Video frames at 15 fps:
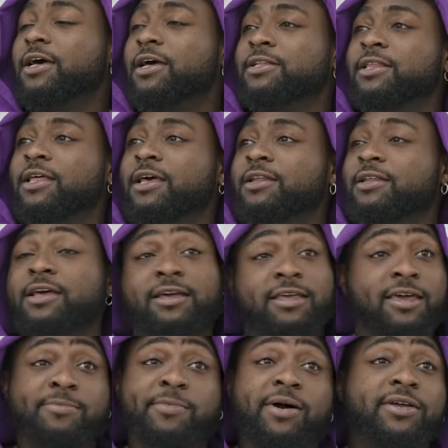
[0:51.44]
And then, yeah,
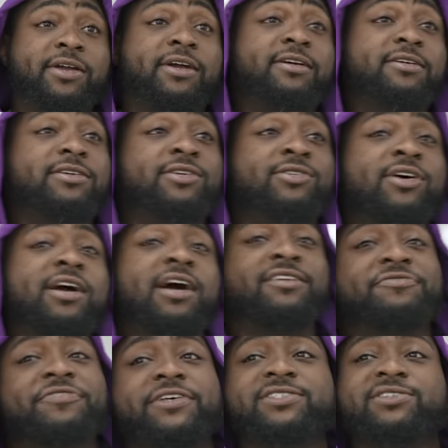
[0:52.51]
came out here. You know, I got a
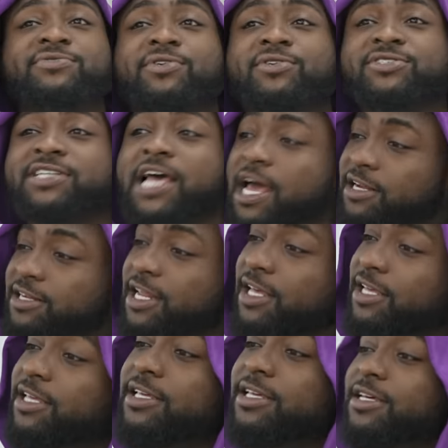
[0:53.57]
festival on Saturday.